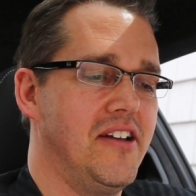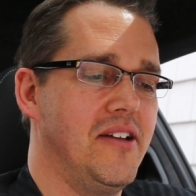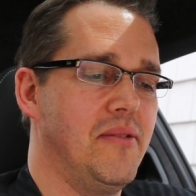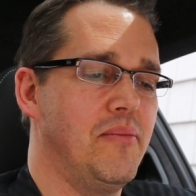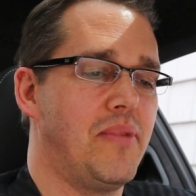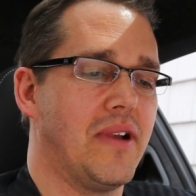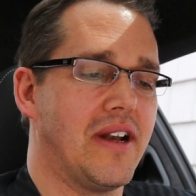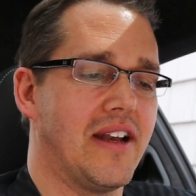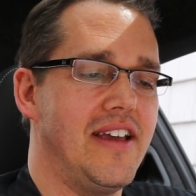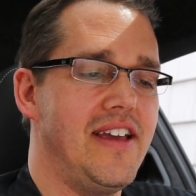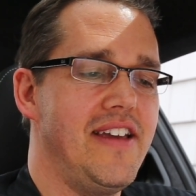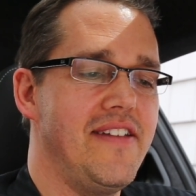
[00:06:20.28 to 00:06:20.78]

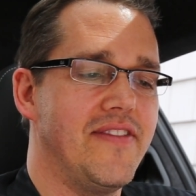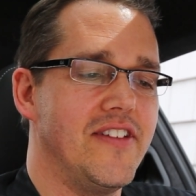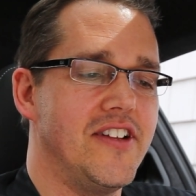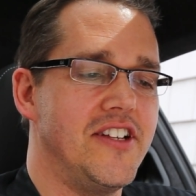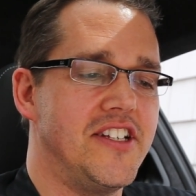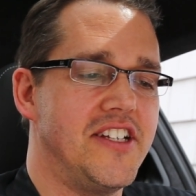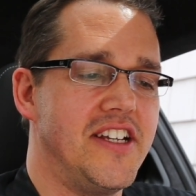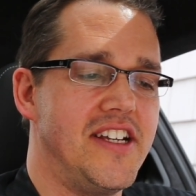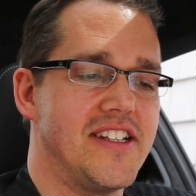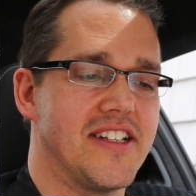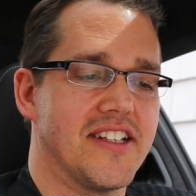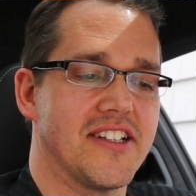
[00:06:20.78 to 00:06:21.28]
Believe in
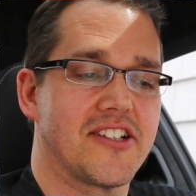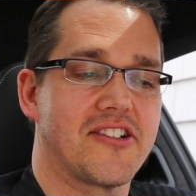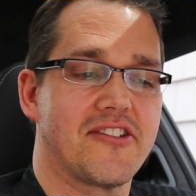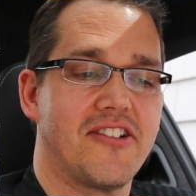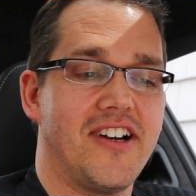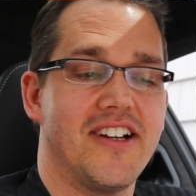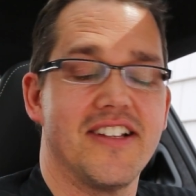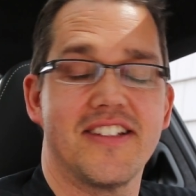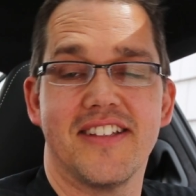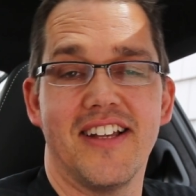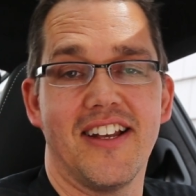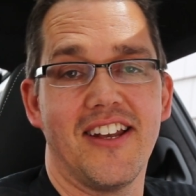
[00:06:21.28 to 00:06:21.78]
Jesus
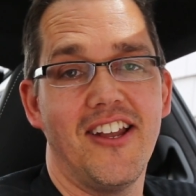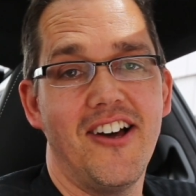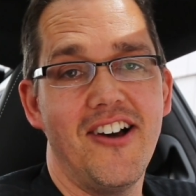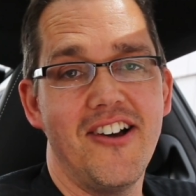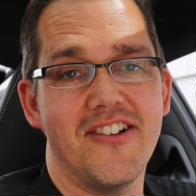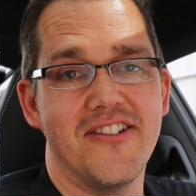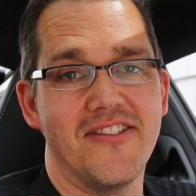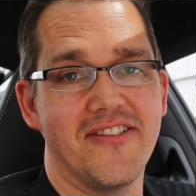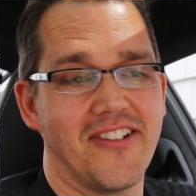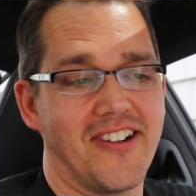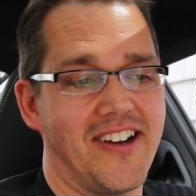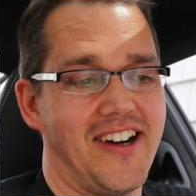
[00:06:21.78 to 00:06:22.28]
Christ
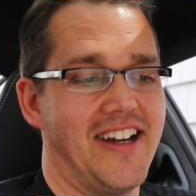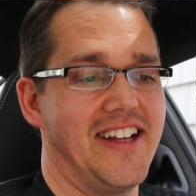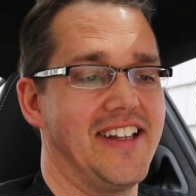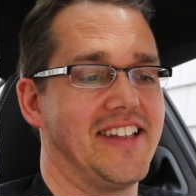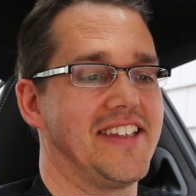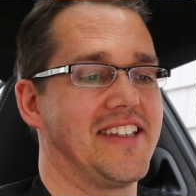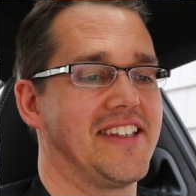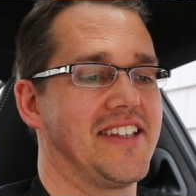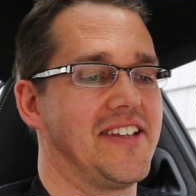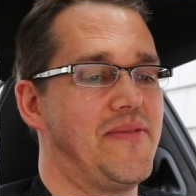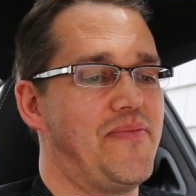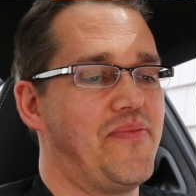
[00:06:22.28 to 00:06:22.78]
alone
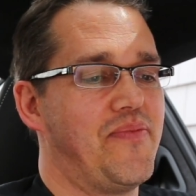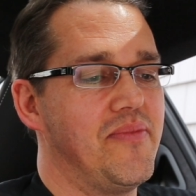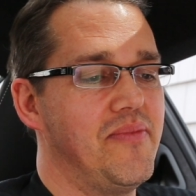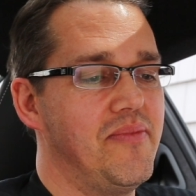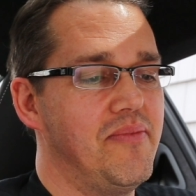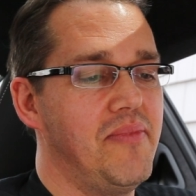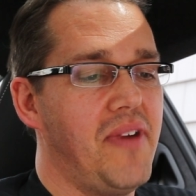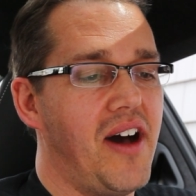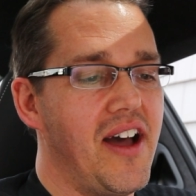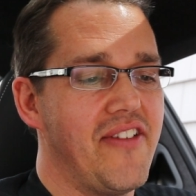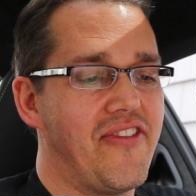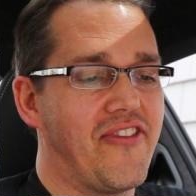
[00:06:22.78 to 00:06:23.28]
writes,
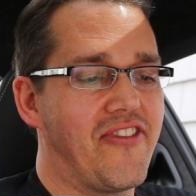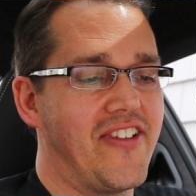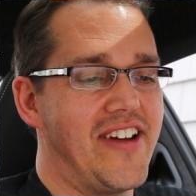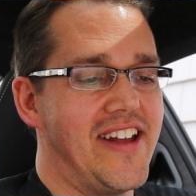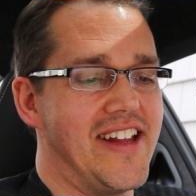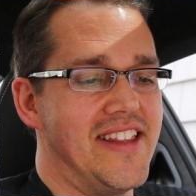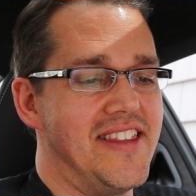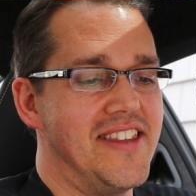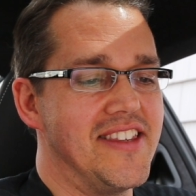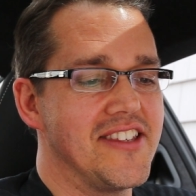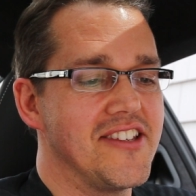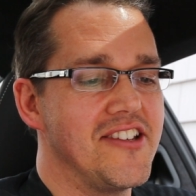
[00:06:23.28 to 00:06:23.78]
my
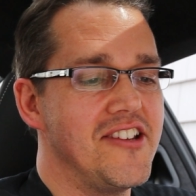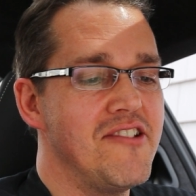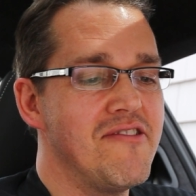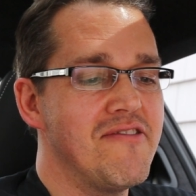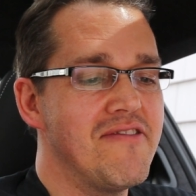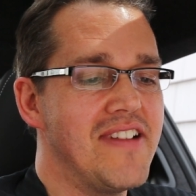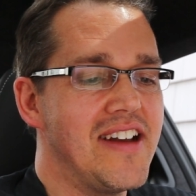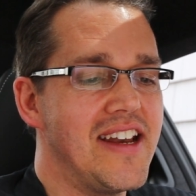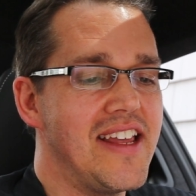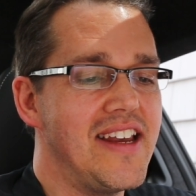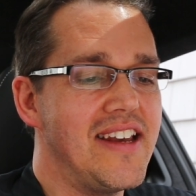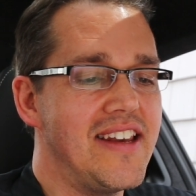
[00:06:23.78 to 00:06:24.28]
friends, you
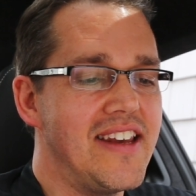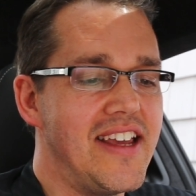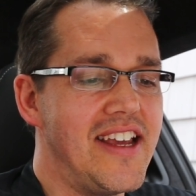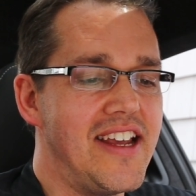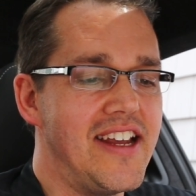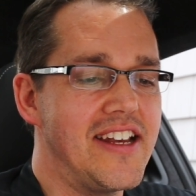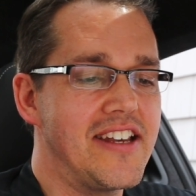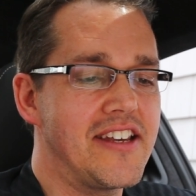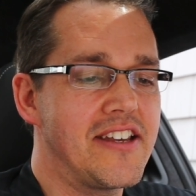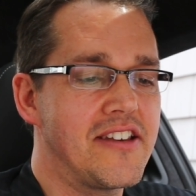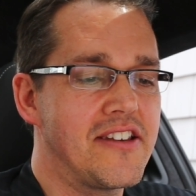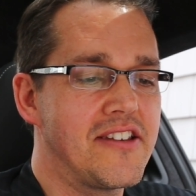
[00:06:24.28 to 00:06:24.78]
really
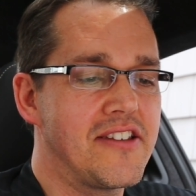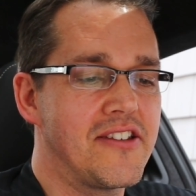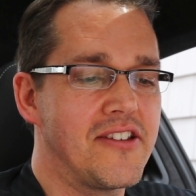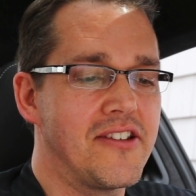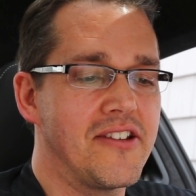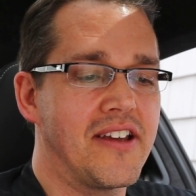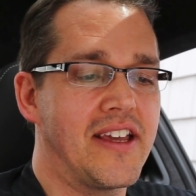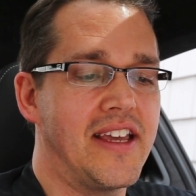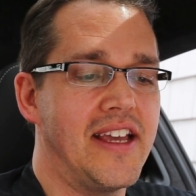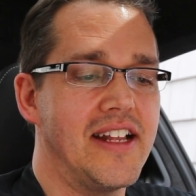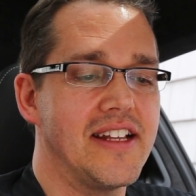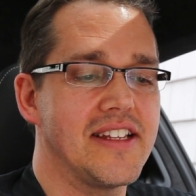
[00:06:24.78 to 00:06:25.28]
need
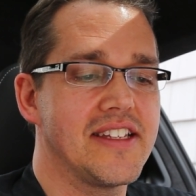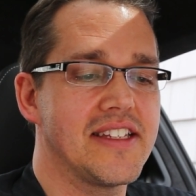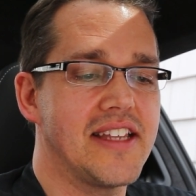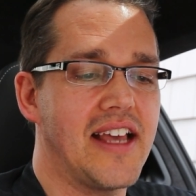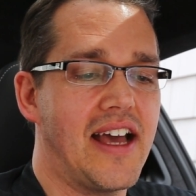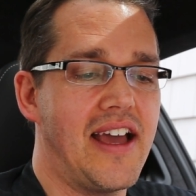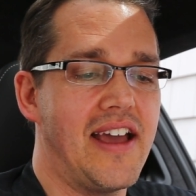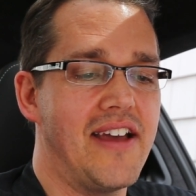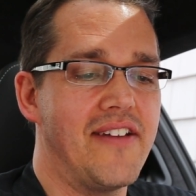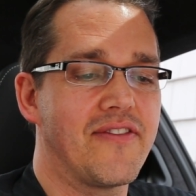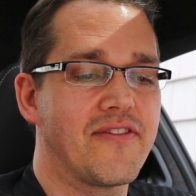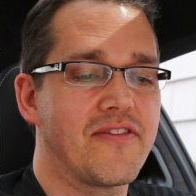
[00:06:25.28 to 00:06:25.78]
to get
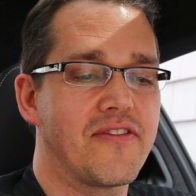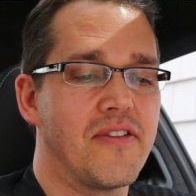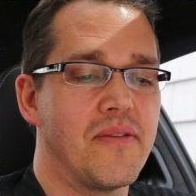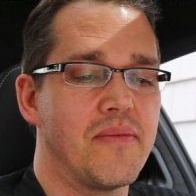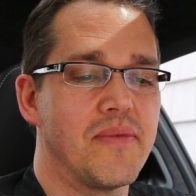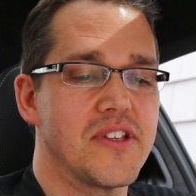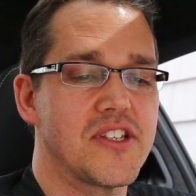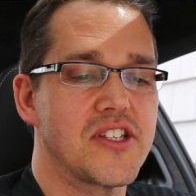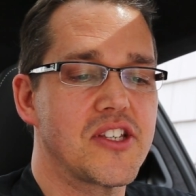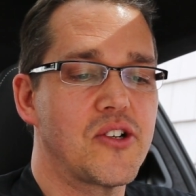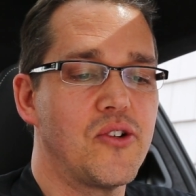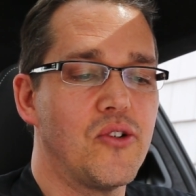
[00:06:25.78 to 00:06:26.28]
saved from
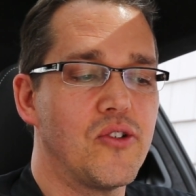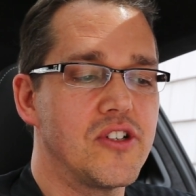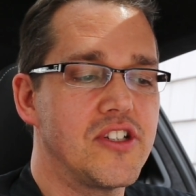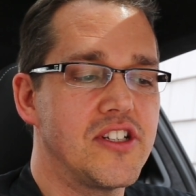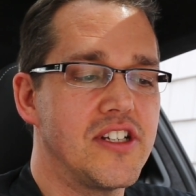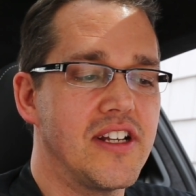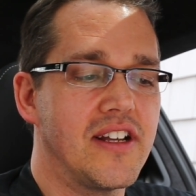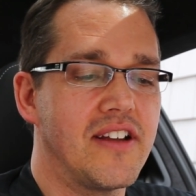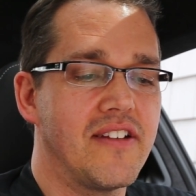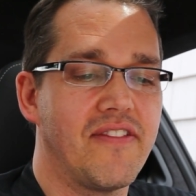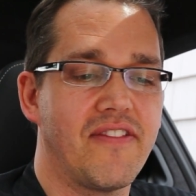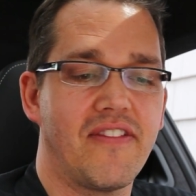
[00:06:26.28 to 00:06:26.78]
the
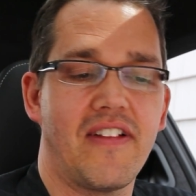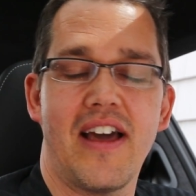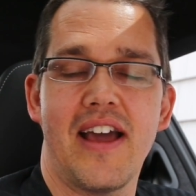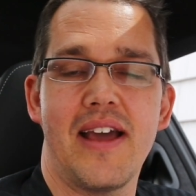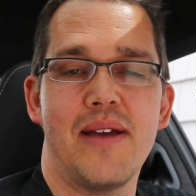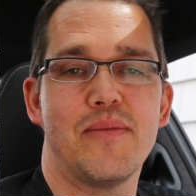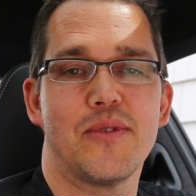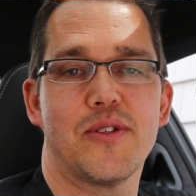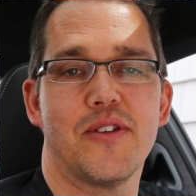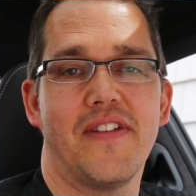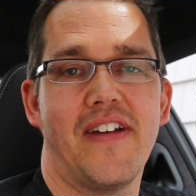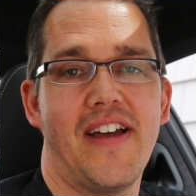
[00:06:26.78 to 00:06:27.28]
scorching
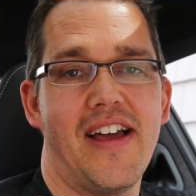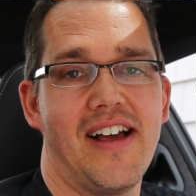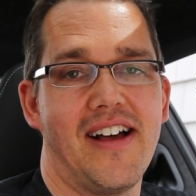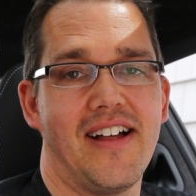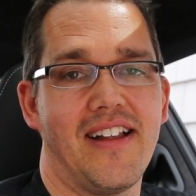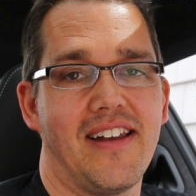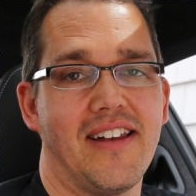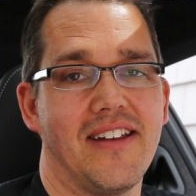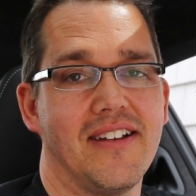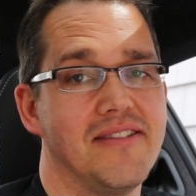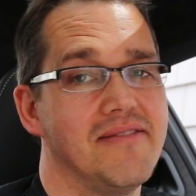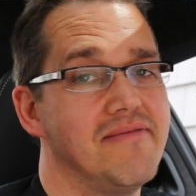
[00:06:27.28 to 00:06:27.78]
flames of
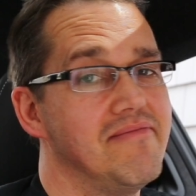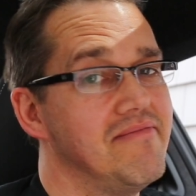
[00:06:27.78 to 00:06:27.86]
hell.